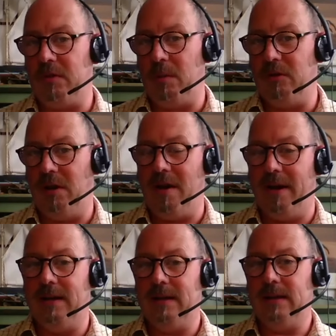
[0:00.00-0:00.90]
have come to
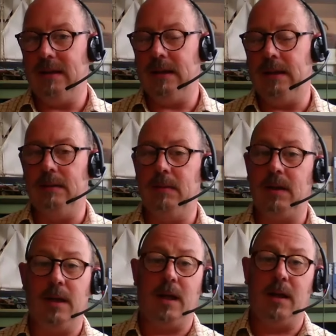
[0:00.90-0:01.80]
light. Um,
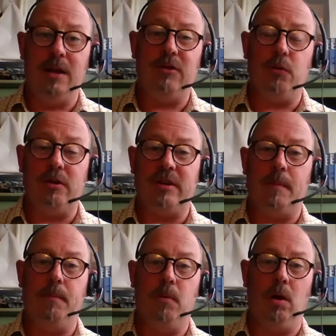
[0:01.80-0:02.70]
and, and this, for
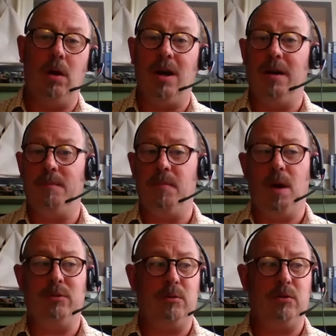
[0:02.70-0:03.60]
example, I, I
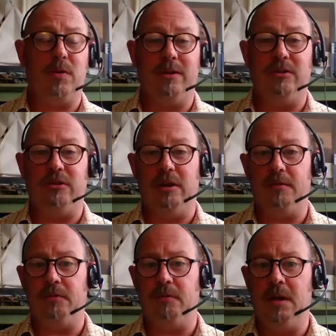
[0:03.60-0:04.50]
was able to find
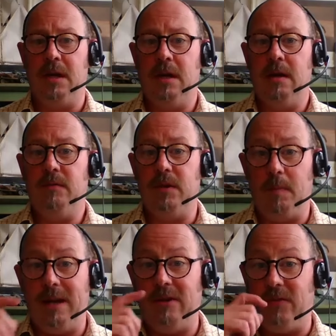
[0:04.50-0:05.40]
stuff for the
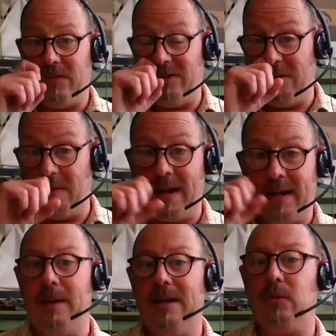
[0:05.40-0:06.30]
B fifty-two
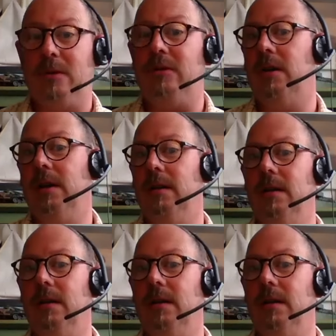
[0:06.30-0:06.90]
and the B twenty-nine